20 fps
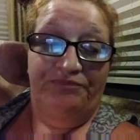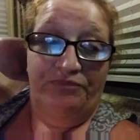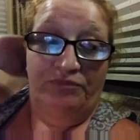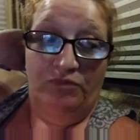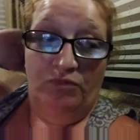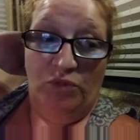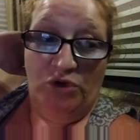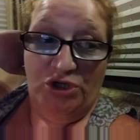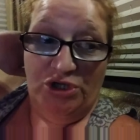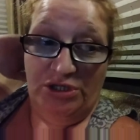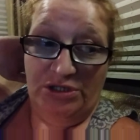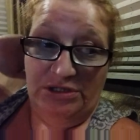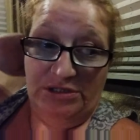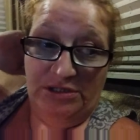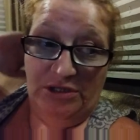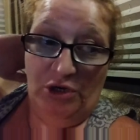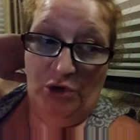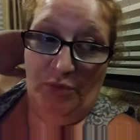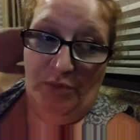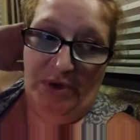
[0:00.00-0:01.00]
which
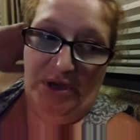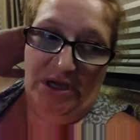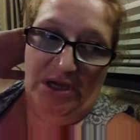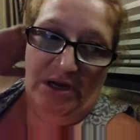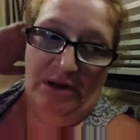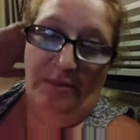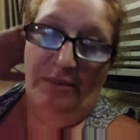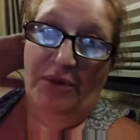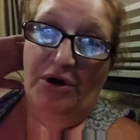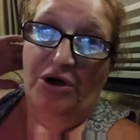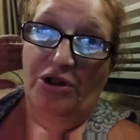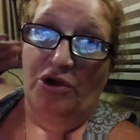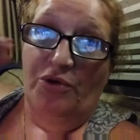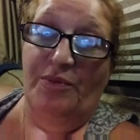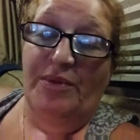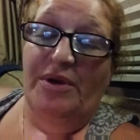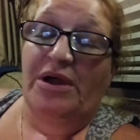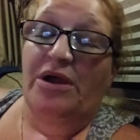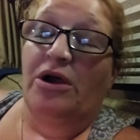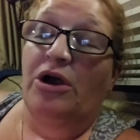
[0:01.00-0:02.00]
concerned me, and it bothered
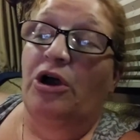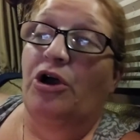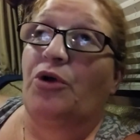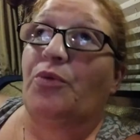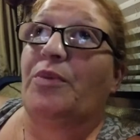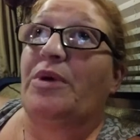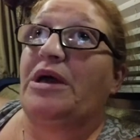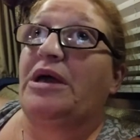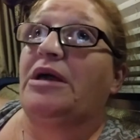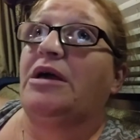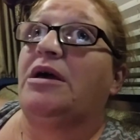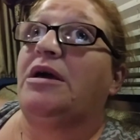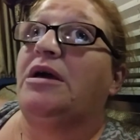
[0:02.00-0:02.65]
me. It hurt me.